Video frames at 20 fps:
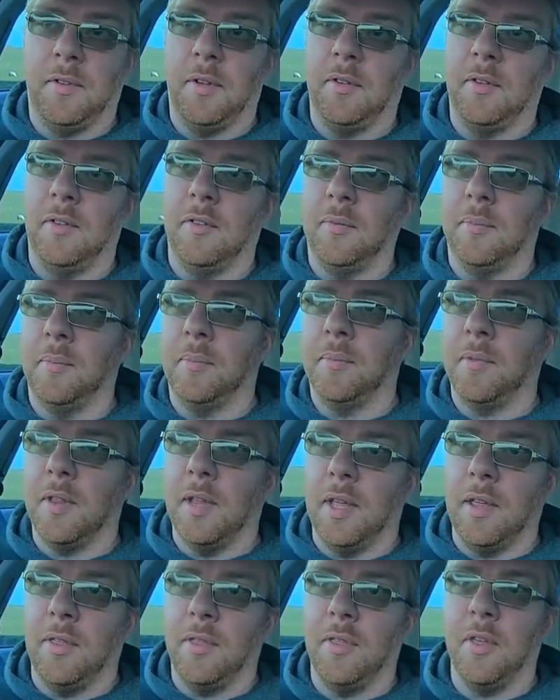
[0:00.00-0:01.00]
This is the
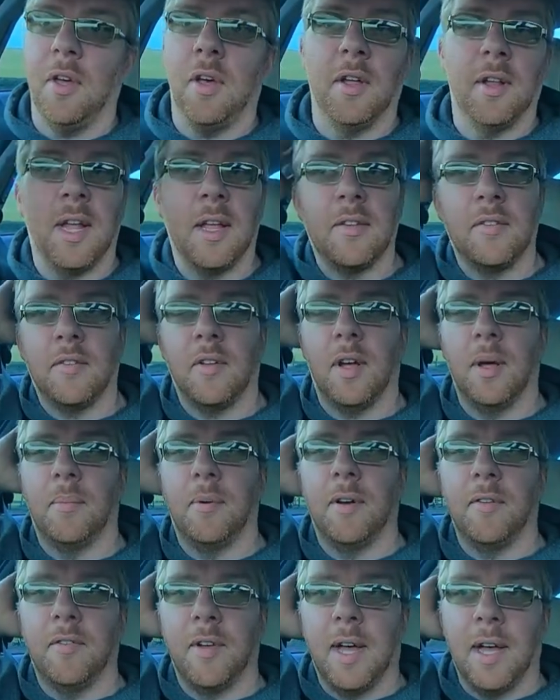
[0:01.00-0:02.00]
3rd
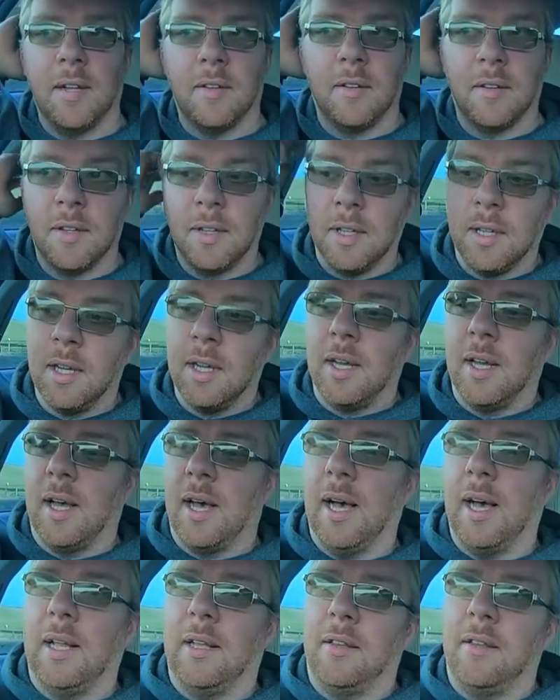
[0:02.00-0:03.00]
S-type I've had.
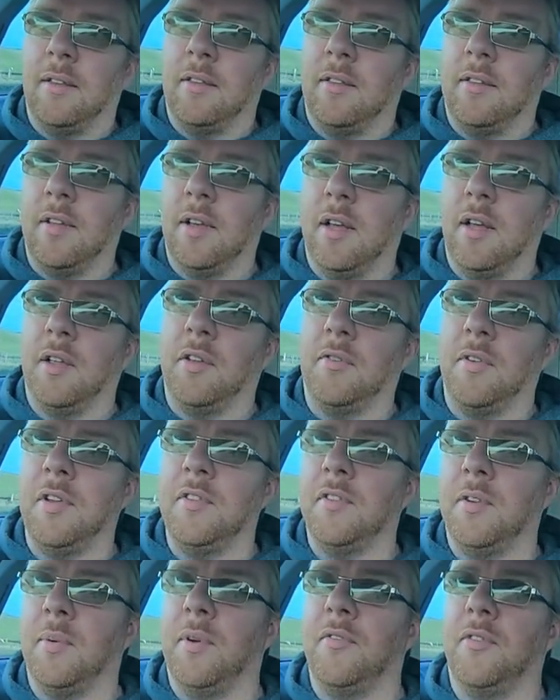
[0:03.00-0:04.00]
And the
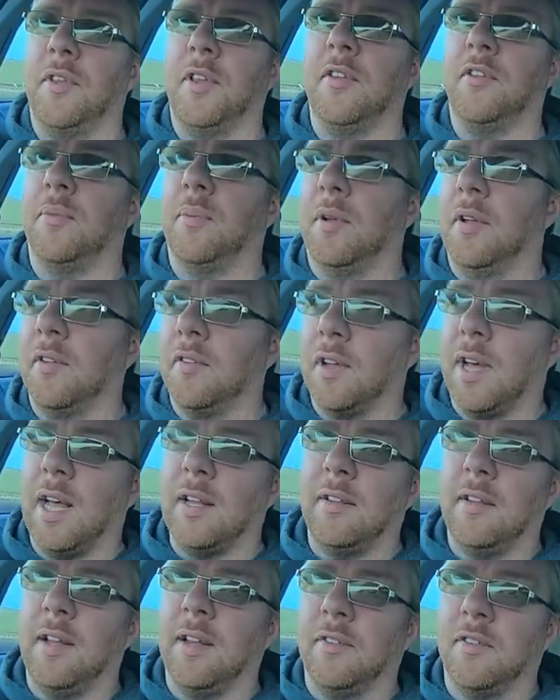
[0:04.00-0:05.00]
reason I went for this one is I
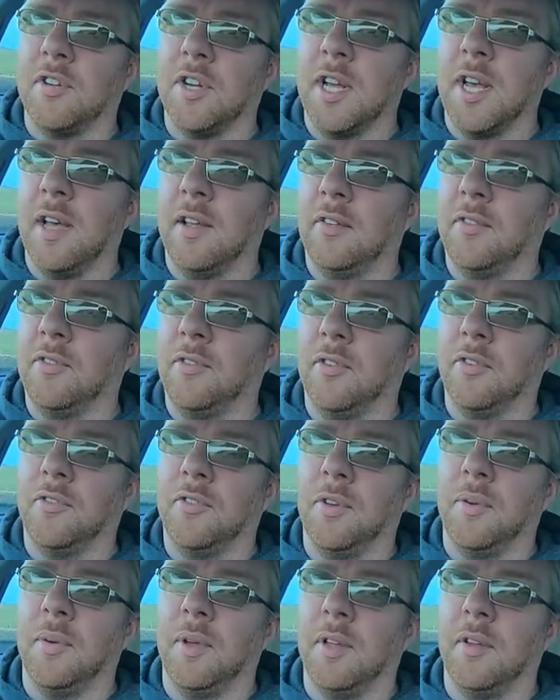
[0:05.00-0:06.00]
had an XJS for a
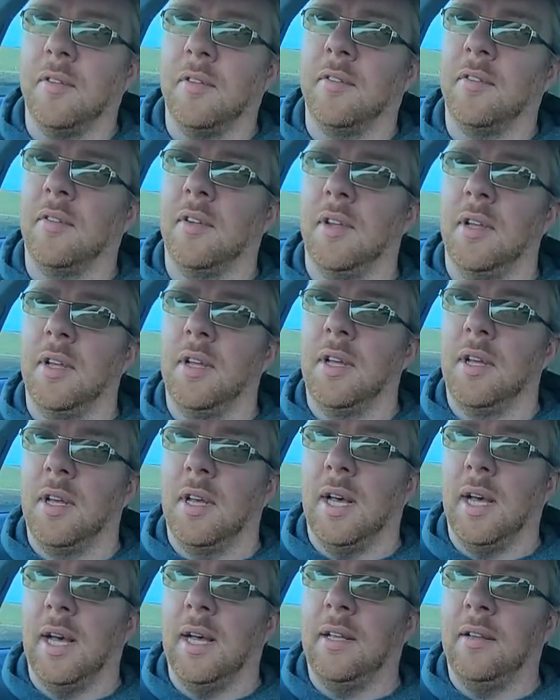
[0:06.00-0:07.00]
few years,
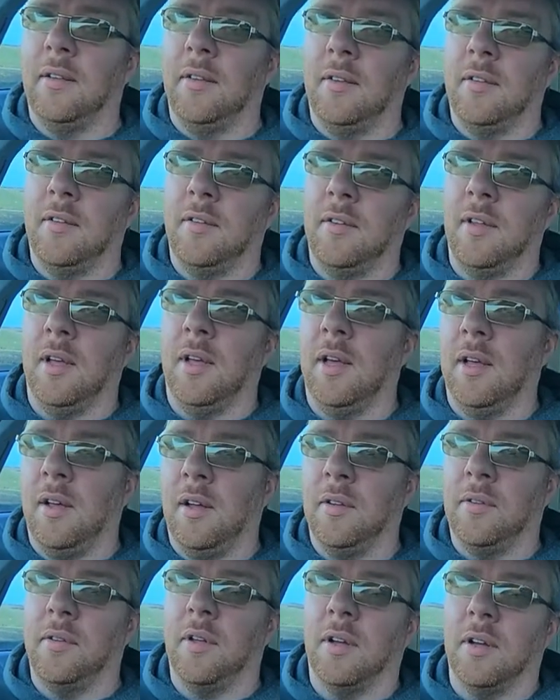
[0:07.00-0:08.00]
and
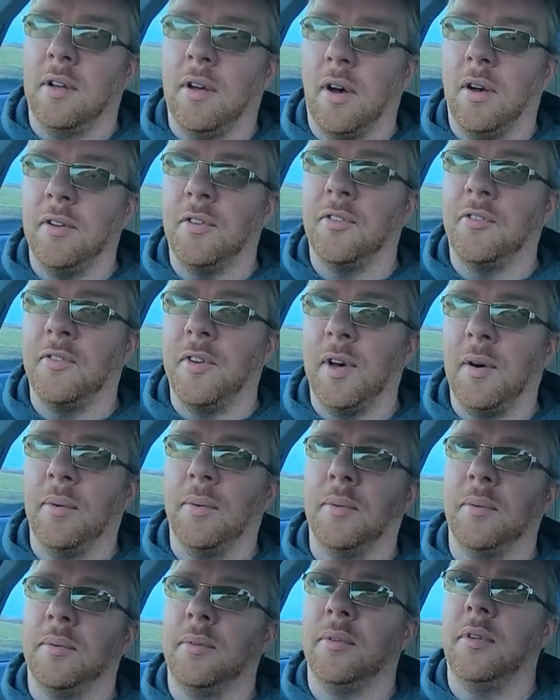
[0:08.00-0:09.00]
I kind of
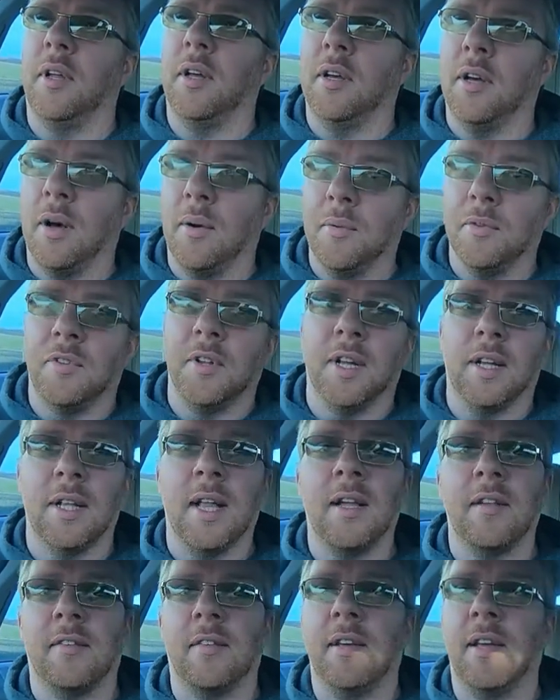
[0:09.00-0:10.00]
felt like I was
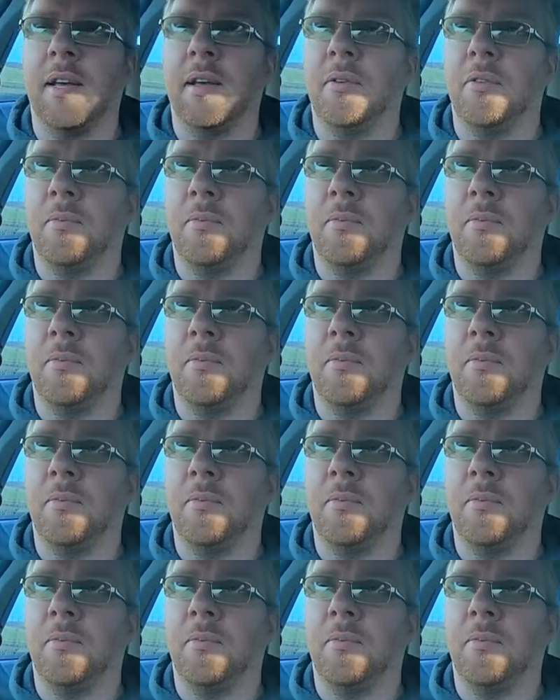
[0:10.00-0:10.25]
neglecting it.